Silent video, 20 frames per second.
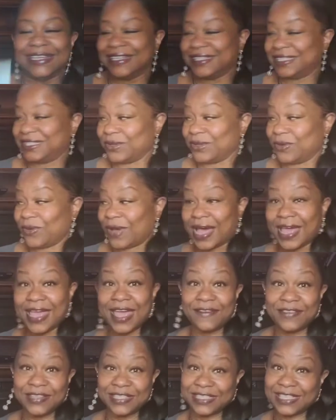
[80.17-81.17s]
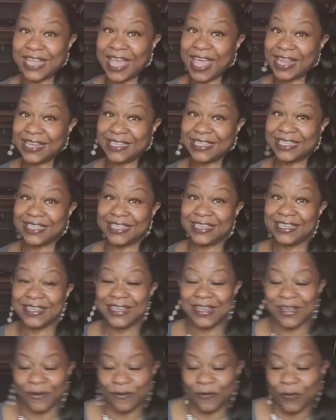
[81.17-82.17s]
So I have a stand-in
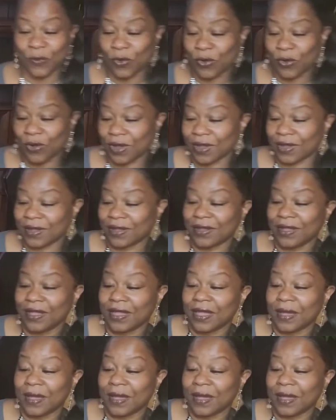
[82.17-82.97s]
for